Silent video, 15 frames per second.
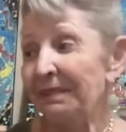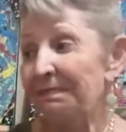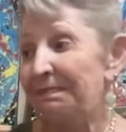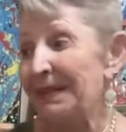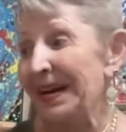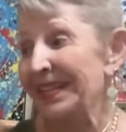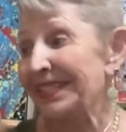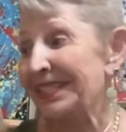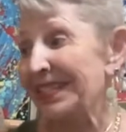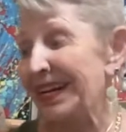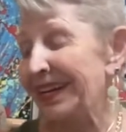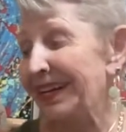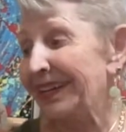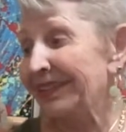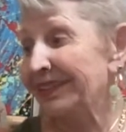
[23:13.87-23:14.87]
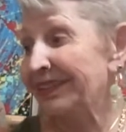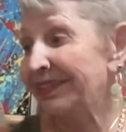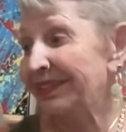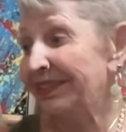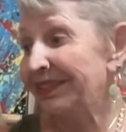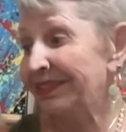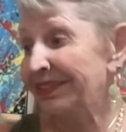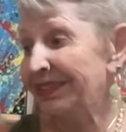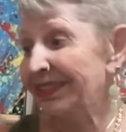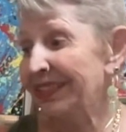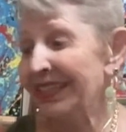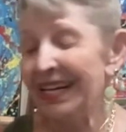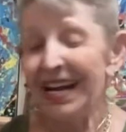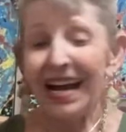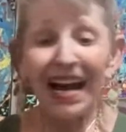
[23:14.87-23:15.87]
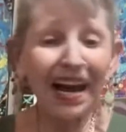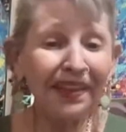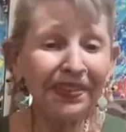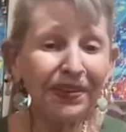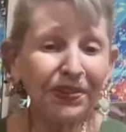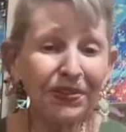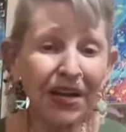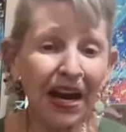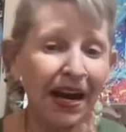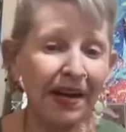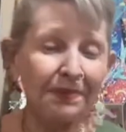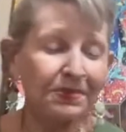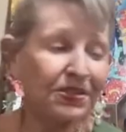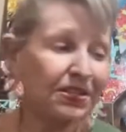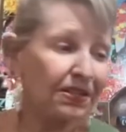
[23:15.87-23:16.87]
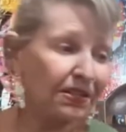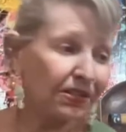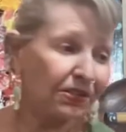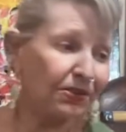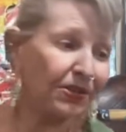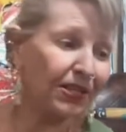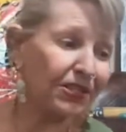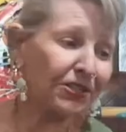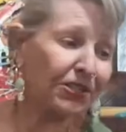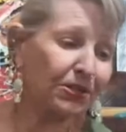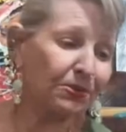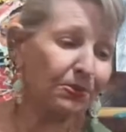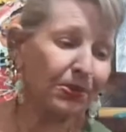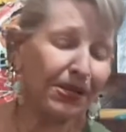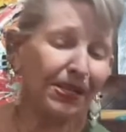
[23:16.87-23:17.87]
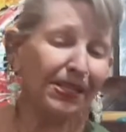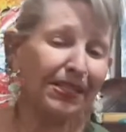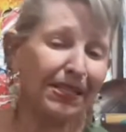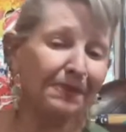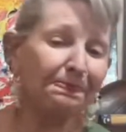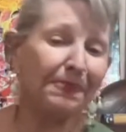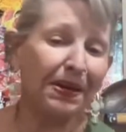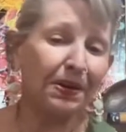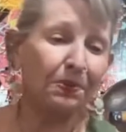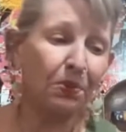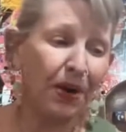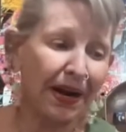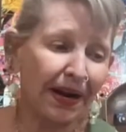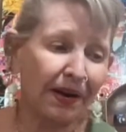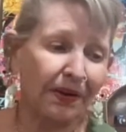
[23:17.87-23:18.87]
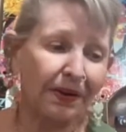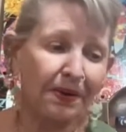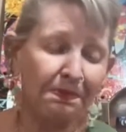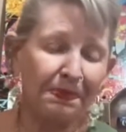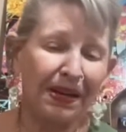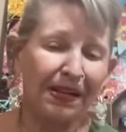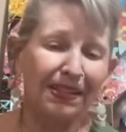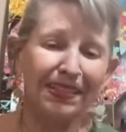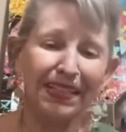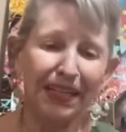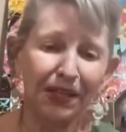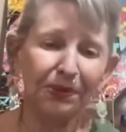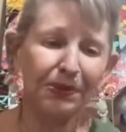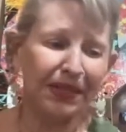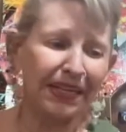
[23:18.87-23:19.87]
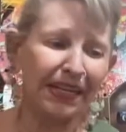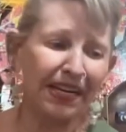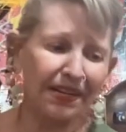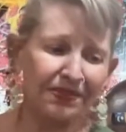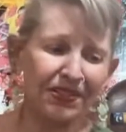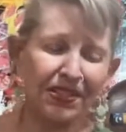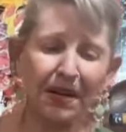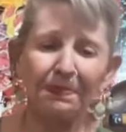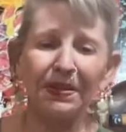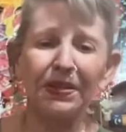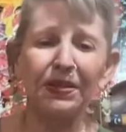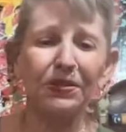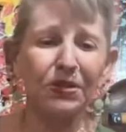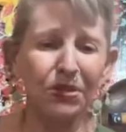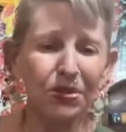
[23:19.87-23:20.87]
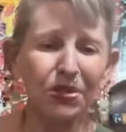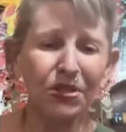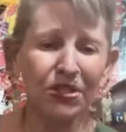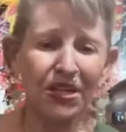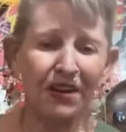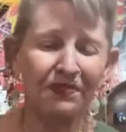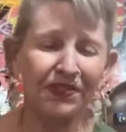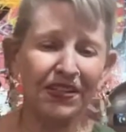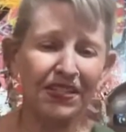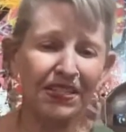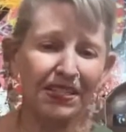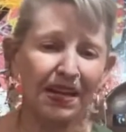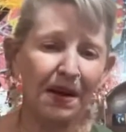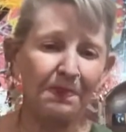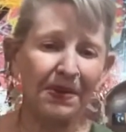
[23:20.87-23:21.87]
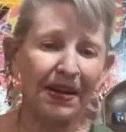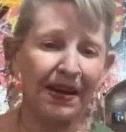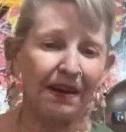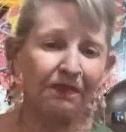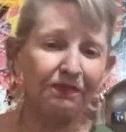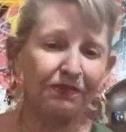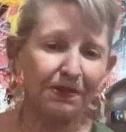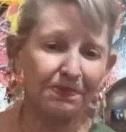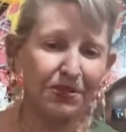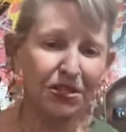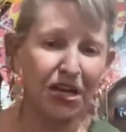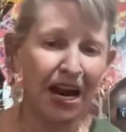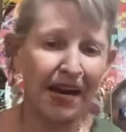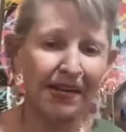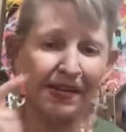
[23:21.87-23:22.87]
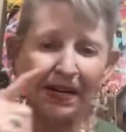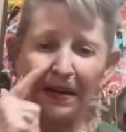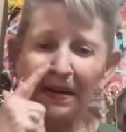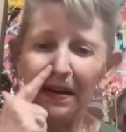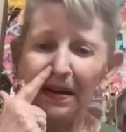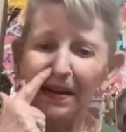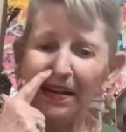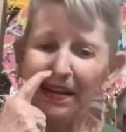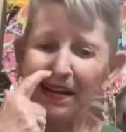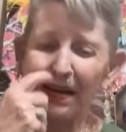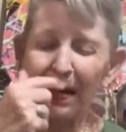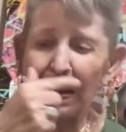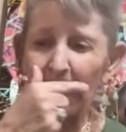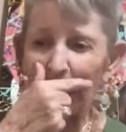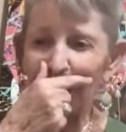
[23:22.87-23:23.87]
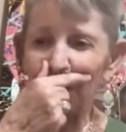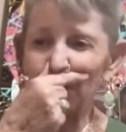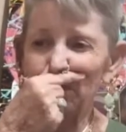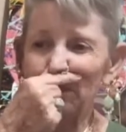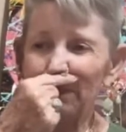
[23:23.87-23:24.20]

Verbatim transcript: but uh, other times you need to really beware and be leery of some of the new stuff that's coming out from China. Um,